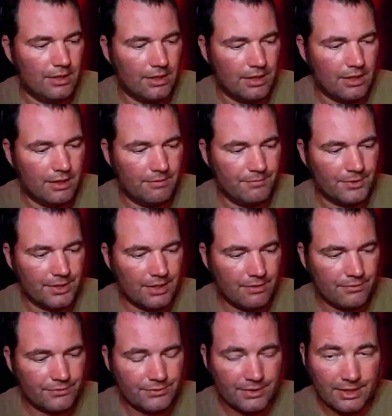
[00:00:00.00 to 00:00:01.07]
But
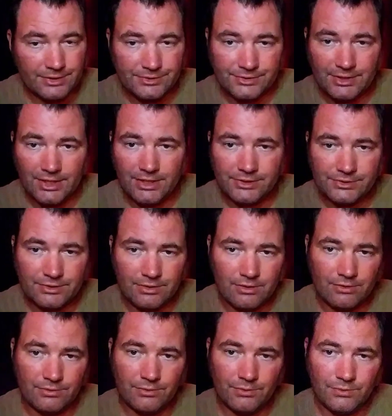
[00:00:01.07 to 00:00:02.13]
Arrowhead has signs on
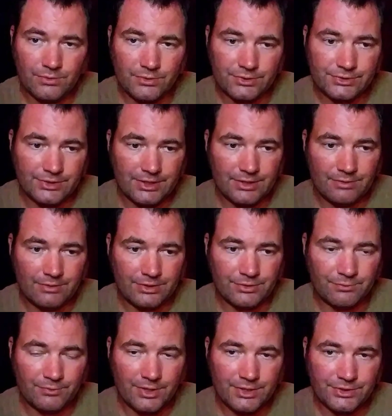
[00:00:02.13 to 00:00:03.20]
all the doors and at
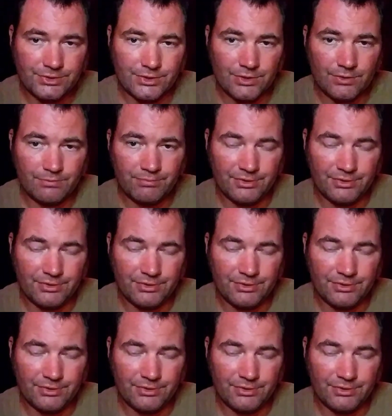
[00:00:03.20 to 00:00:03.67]
the register,